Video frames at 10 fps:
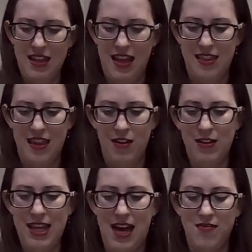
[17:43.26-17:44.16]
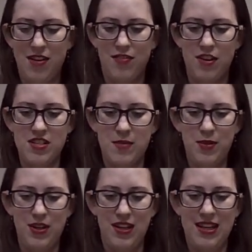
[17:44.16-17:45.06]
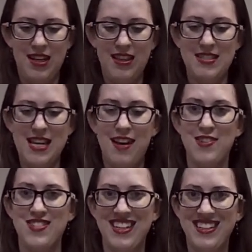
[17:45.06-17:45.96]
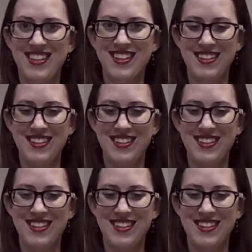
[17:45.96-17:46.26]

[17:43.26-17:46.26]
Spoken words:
And there we have our first book, the saddle stitch.